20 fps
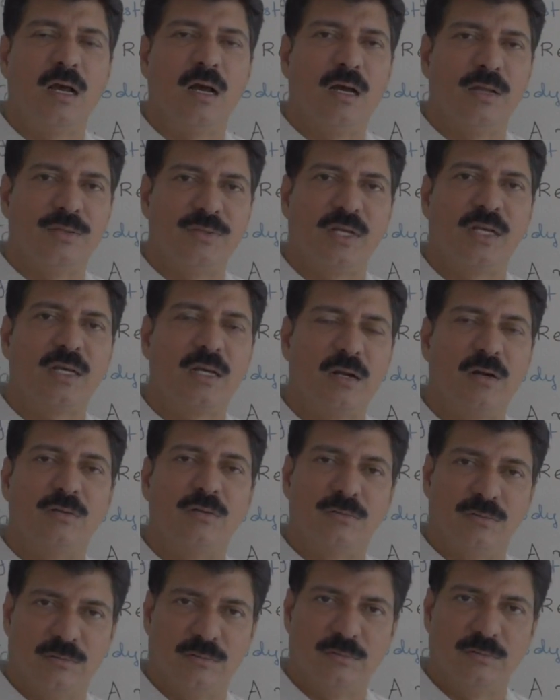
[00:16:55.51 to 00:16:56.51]
on the
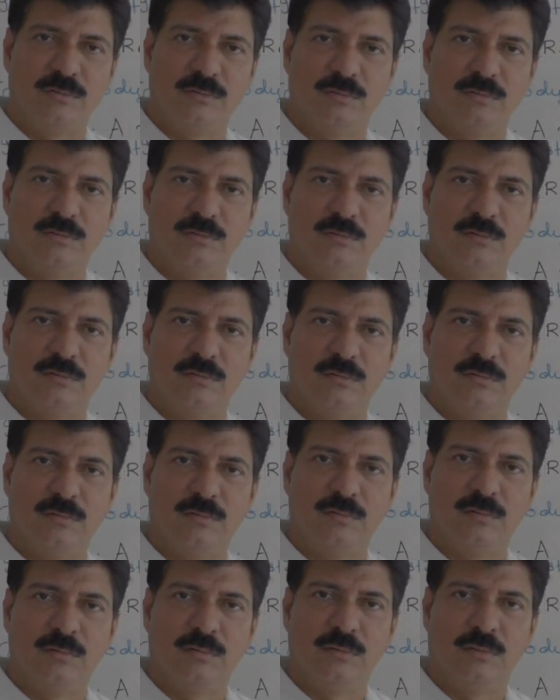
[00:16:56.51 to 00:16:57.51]
ground
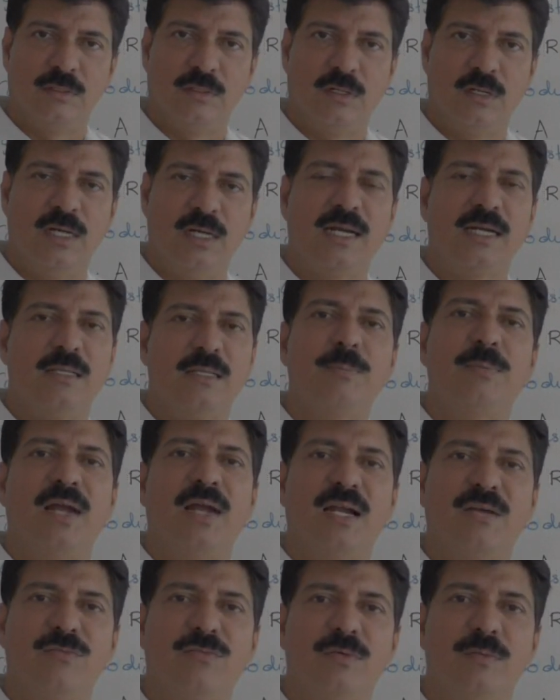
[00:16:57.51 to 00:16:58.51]
or at the
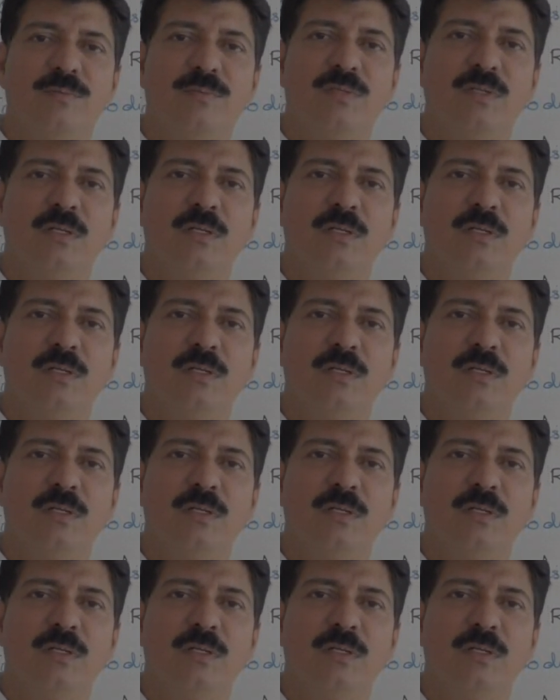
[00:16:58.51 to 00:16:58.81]
platform.